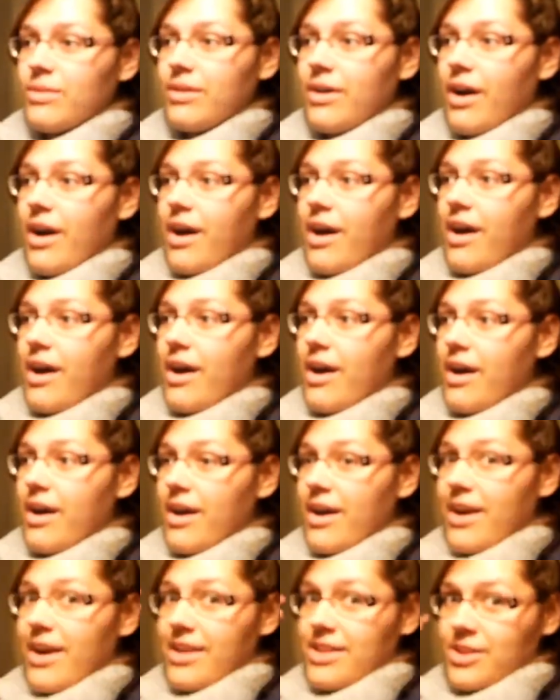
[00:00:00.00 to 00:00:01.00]

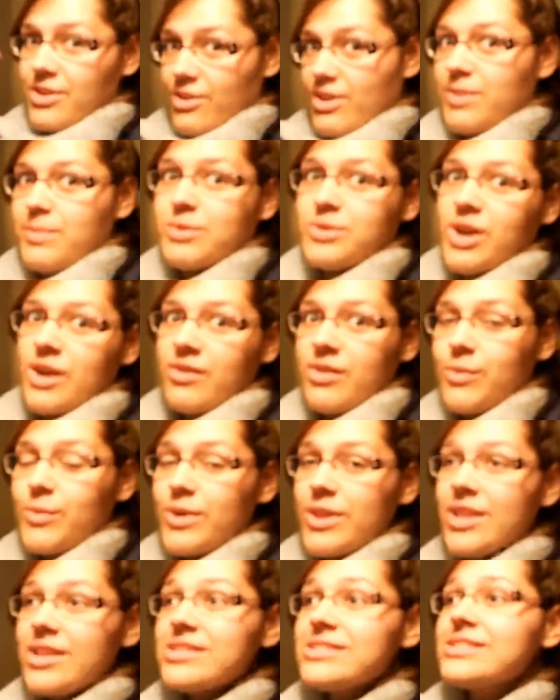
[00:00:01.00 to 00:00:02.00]
and you're gonna be driving
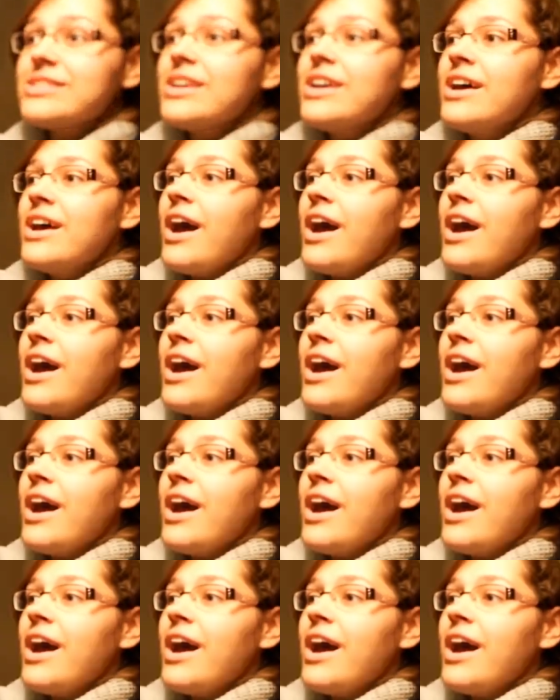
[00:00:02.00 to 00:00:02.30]
with us,